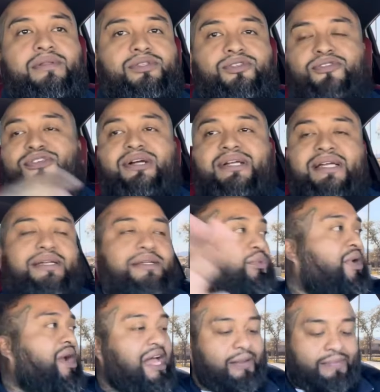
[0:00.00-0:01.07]
to fucking
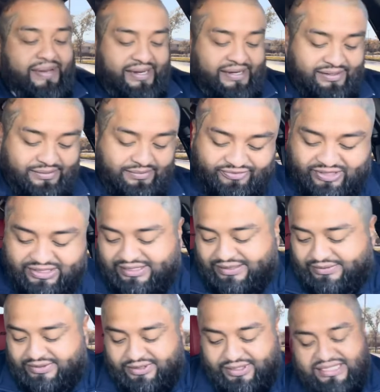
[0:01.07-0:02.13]
rob, eh?
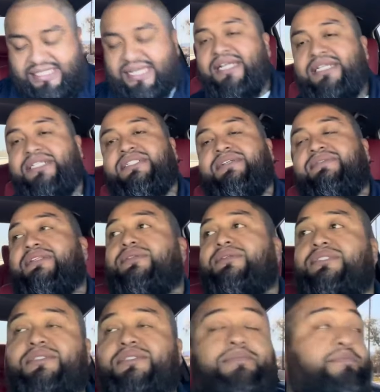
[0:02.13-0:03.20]
Fucking crazy ass shit,
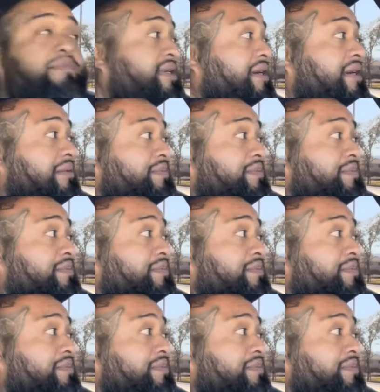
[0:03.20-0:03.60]
vatos. But,